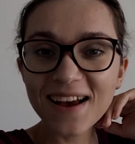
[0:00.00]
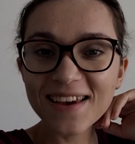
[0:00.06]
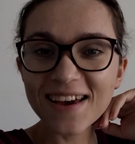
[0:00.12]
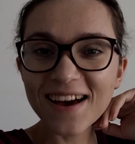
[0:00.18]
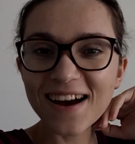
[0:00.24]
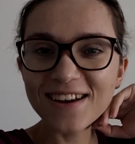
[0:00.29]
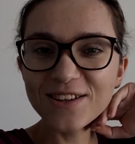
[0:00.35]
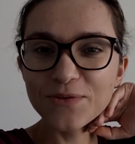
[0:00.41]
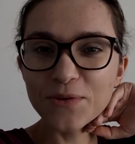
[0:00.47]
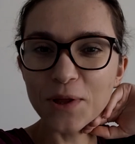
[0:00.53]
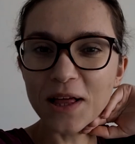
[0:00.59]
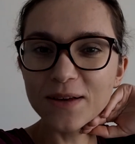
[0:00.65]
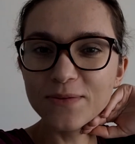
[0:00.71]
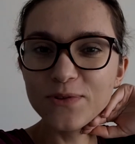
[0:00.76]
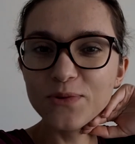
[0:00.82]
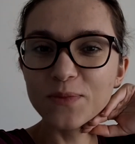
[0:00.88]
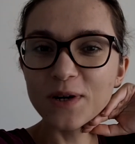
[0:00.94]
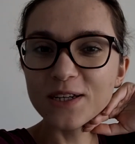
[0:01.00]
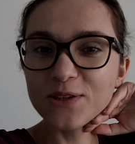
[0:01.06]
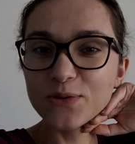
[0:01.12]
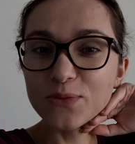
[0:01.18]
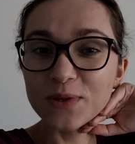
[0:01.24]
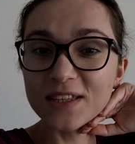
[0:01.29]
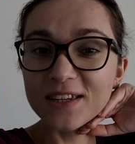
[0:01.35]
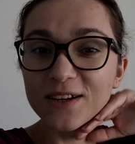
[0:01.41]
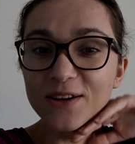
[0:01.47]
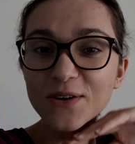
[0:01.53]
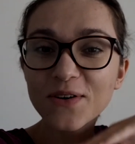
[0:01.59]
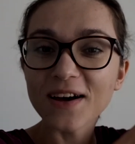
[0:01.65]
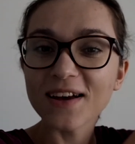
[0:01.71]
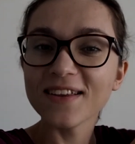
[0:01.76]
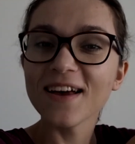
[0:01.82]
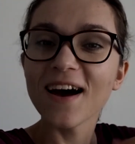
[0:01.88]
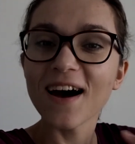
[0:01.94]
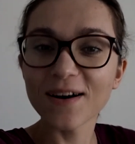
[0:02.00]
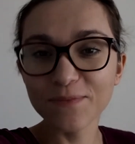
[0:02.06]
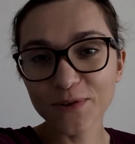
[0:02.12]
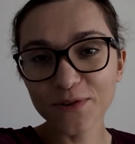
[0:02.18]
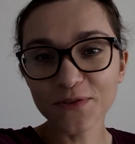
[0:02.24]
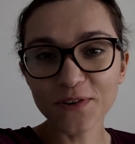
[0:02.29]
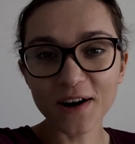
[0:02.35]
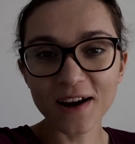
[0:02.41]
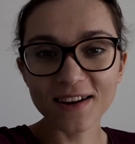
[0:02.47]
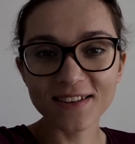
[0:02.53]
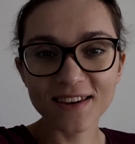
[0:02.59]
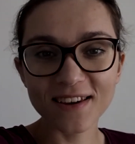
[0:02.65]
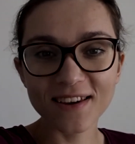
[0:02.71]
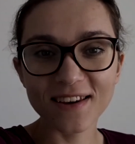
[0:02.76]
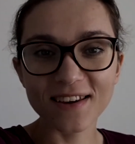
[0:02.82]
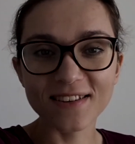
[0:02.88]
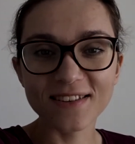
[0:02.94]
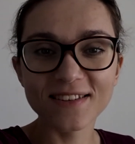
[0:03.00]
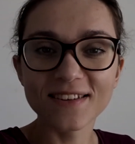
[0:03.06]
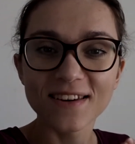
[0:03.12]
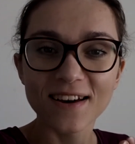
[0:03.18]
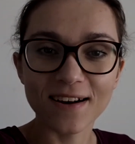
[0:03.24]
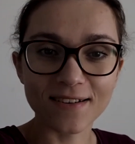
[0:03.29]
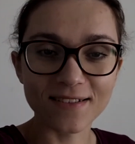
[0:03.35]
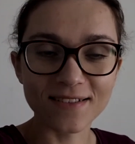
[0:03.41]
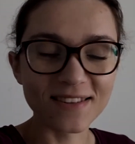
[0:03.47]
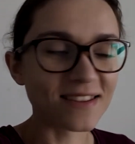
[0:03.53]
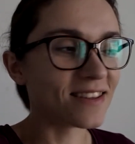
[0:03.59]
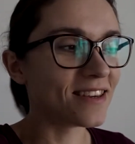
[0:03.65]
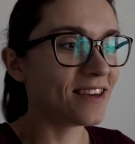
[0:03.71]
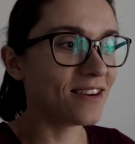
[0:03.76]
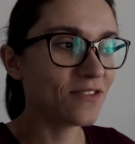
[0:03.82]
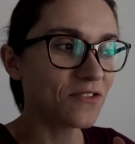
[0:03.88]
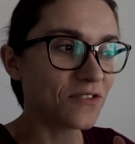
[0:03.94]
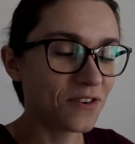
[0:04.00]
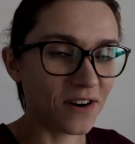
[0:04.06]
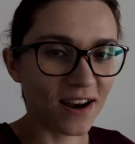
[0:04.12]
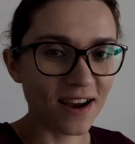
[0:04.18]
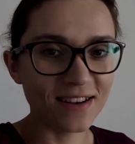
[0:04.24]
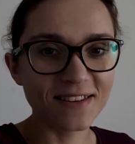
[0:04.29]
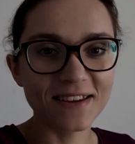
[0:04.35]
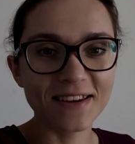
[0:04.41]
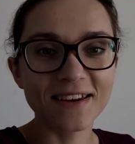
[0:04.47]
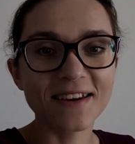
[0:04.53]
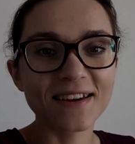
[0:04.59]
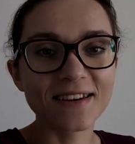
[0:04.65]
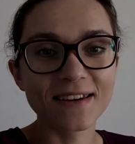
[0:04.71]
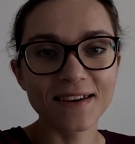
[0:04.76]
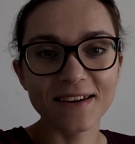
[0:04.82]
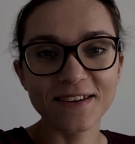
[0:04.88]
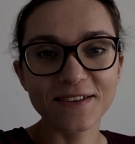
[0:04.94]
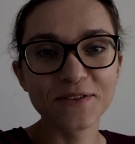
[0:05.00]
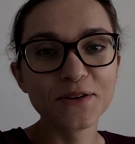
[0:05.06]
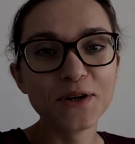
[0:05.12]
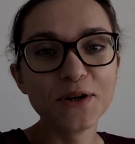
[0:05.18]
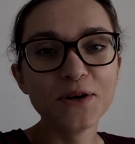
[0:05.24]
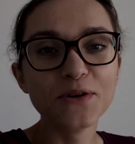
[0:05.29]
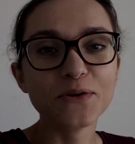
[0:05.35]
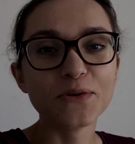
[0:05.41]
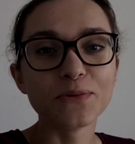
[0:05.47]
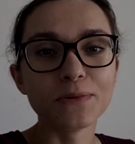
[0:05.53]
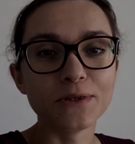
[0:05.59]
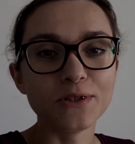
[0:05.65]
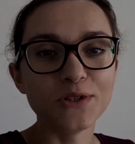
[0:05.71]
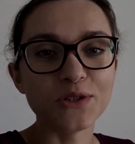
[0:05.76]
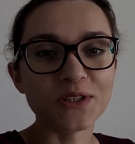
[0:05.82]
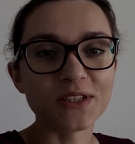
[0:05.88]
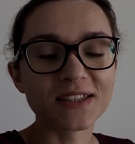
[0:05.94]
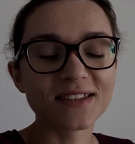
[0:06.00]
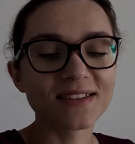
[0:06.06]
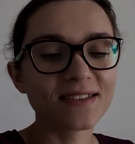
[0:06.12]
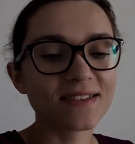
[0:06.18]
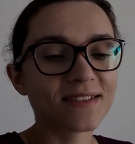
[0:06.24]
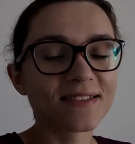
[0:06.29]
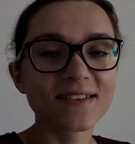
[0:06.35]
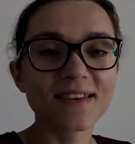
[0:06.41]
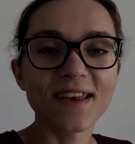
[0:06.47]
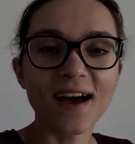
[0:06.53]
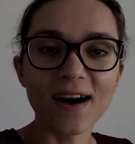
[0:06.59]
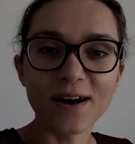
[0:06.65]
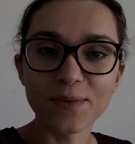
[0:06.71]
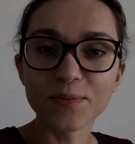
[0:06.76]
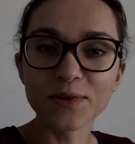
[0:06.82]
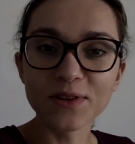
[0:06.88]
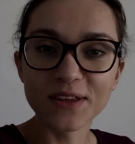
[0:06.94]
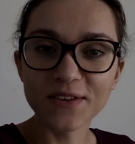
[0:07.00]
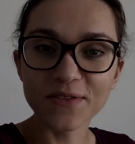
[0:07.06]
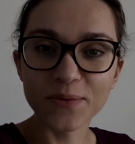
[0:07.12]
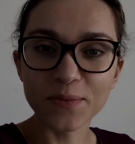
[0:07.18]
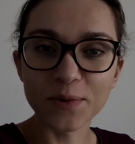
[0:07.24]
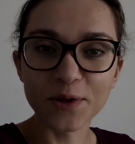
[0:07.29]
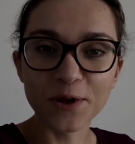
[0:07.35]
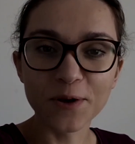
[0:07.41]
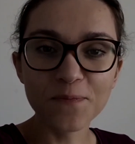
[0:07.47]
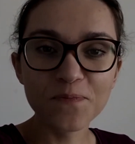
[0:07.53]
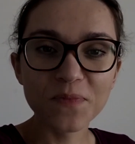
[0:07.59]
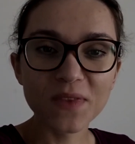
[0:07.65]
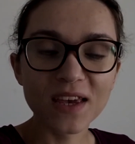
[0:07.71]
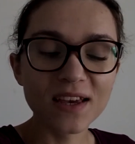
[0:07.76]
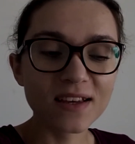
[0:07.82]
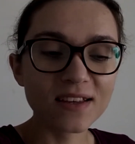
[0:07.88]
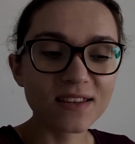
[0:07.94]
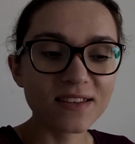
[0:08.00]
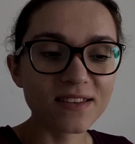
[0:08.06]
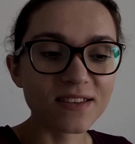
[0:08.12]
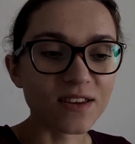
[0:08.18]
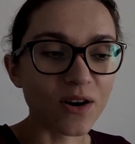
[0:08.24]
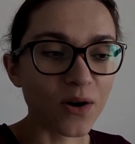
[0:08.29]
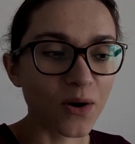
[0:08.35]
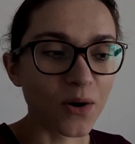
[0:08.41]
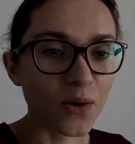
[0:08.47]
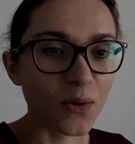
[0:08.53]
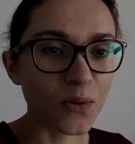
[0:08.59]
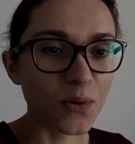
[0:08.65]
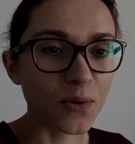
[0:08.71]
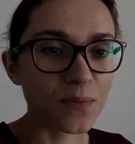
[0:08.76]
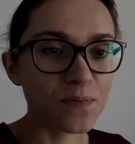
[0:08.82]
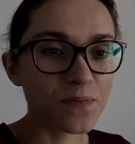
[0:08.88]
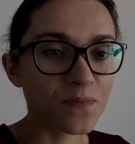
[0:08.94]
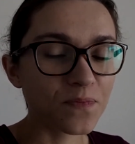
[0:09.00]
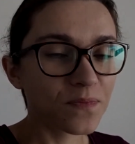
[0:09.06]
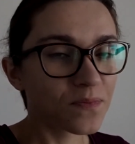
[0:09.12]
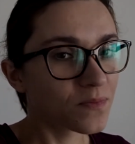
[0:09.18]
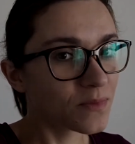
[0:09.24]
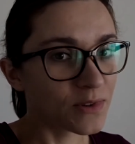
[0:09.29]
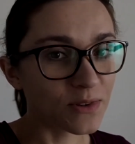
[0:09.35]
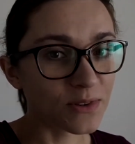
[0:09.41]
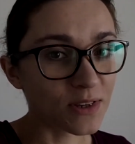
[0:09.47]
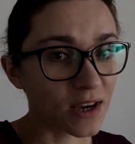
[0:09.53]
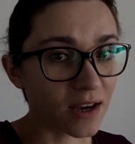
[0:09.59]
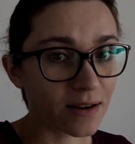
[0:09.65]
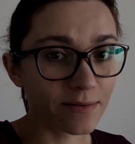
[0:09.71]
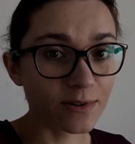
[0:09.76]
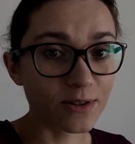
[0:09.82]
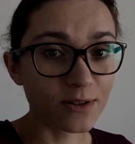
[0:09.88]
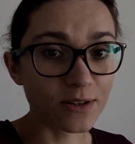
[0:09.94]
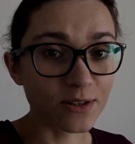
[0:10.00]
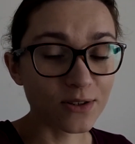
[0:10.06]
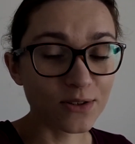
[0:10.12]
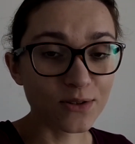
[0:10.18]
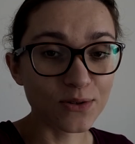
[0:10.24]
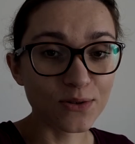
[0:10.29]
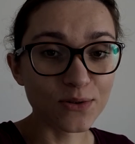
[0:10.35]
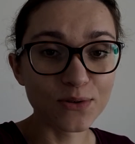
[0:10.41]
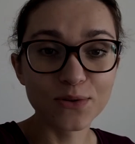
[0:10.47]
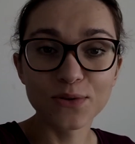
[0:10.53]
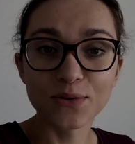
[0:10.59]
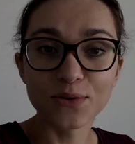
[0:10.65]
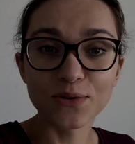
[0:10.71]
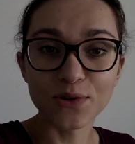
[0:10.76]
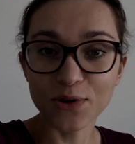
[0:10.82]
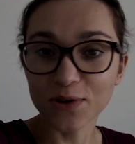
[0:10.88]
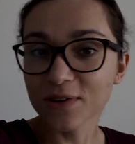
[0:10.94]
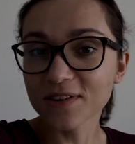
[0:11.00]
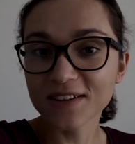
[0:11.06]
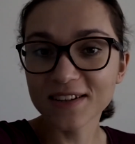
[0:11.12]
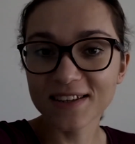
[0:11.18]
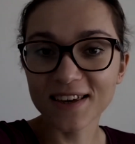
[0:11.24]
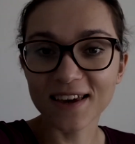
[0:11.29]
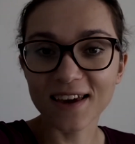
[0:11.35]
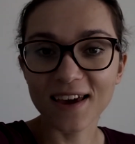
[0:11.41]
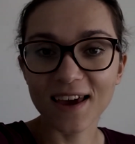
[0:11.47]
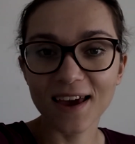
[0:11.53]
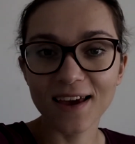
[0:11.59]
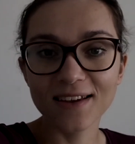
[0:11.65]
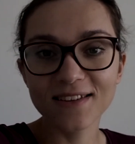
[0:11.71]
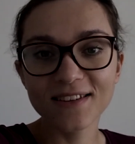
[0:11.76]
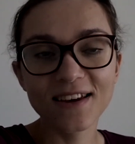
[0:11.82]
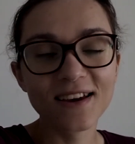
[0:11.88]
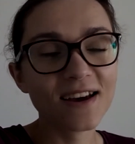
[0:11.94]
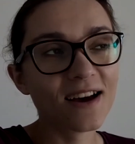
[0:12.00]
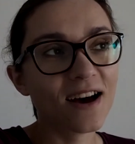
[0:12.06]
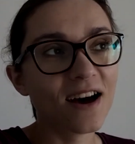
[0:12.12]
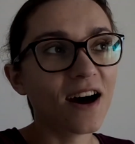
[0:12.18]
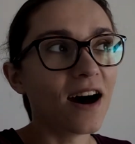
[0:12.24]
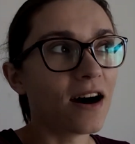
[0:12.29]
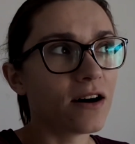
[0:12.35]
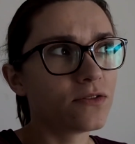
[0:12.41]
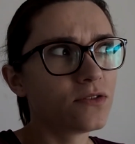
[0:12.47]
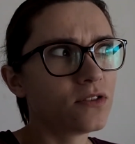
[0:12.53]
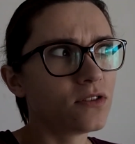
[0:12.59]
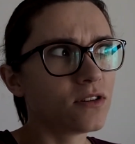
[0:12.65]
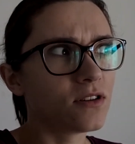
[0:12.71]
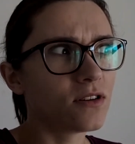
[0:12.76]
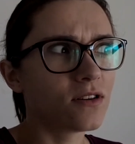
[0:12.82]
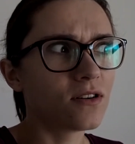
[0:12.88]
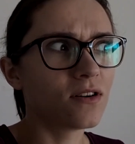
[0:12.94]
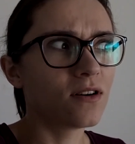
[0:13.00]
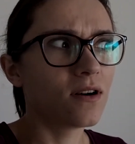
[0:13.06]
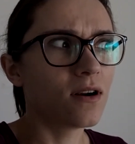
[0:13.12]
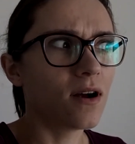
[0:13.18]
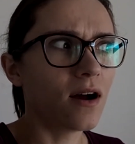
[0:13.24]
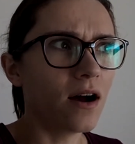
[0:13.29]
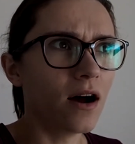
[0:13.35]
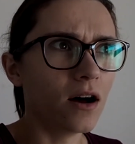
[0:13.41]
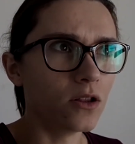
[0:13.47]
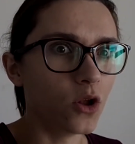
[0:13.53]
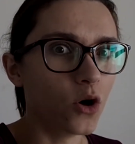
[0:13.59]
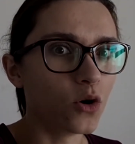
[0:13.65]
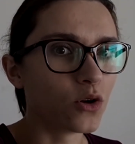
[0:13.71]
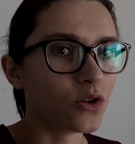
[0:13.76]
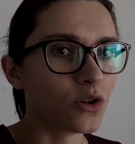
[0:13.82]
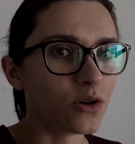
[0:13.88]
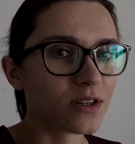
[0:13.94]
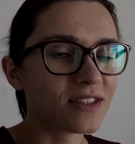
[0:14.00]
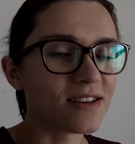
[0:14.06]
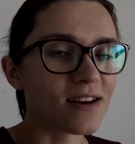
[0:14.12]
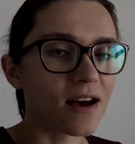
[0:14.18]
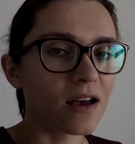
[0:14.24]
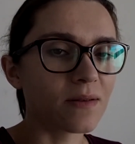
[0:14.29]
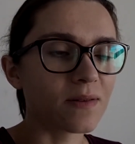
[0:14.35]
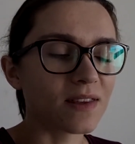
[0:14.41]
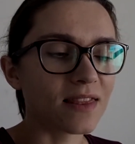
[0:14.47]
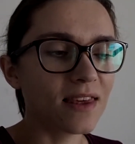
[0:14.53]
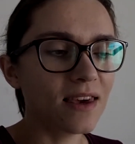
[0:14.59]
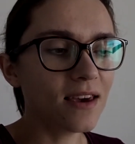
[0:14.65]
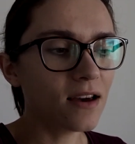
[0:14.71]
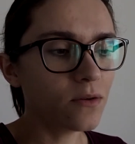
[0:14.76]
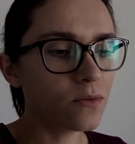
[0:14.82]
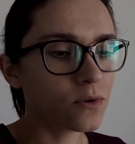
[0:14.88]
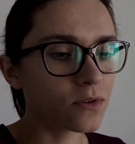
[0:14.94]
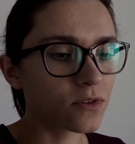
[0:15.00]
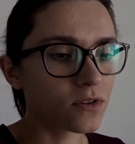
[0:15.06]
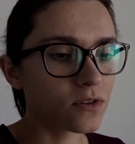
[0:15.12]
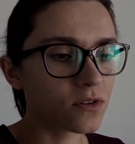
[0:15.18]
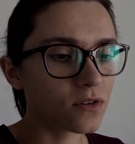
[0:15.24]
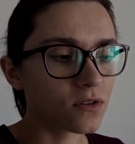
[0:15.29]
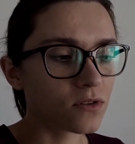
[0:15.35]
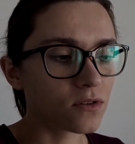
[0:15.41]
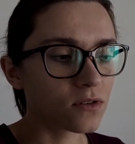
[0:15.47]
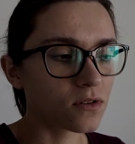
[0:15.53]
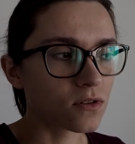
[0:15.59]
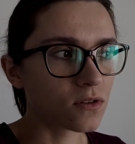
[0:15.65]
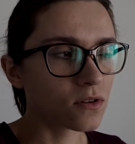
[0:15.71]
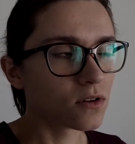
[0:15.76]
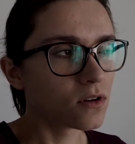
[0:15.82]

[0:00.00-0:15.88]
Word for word: Hi guys, welcome to my new video and happy Friday. It's currently Friday again, which is unbelievable. So today I'm going to roller skate after a long long time. I think I was